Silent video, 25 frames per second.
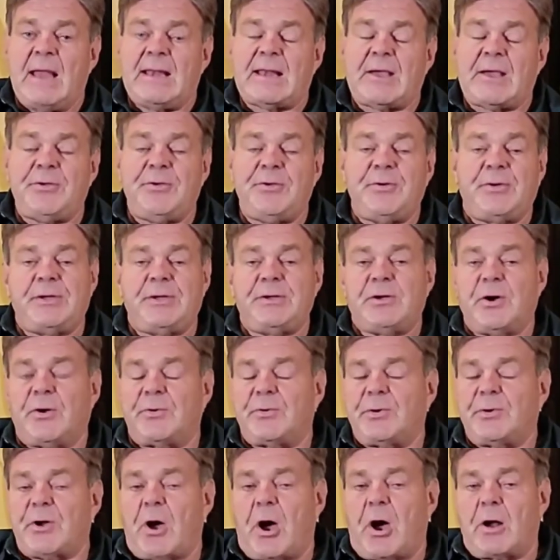Now, you can go
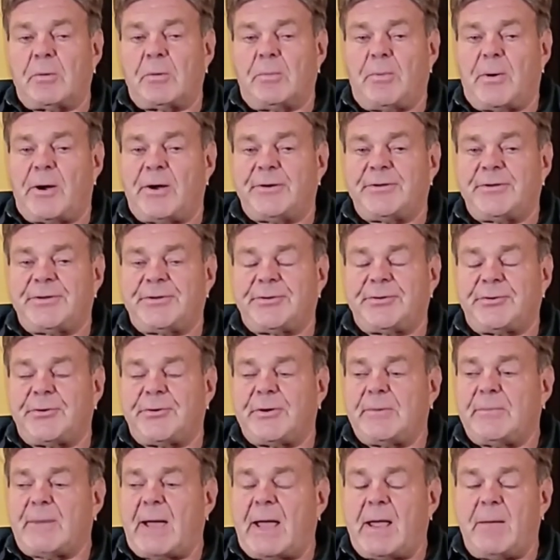to an auto parts
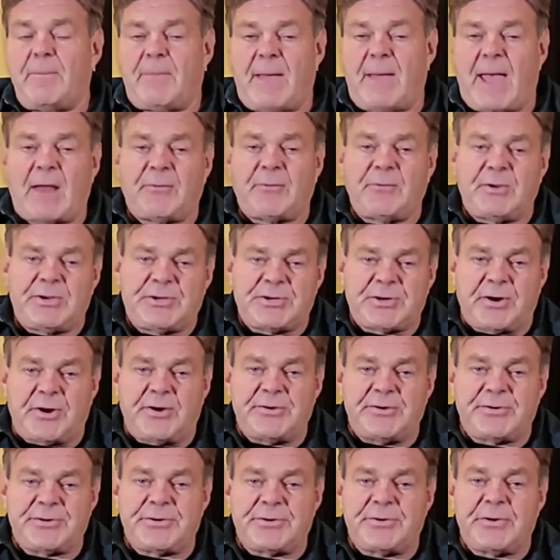store and buy a battery
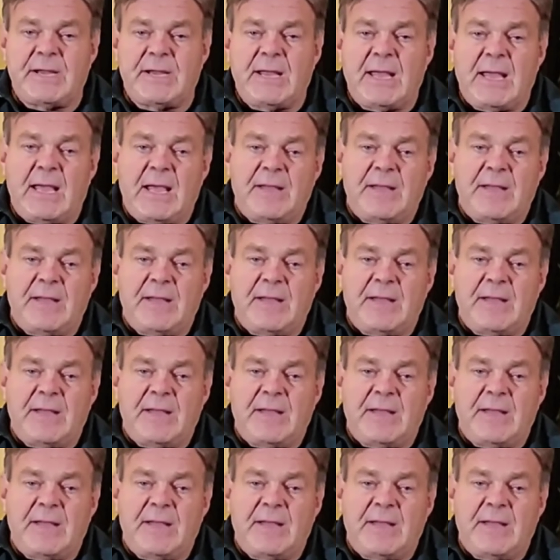charger.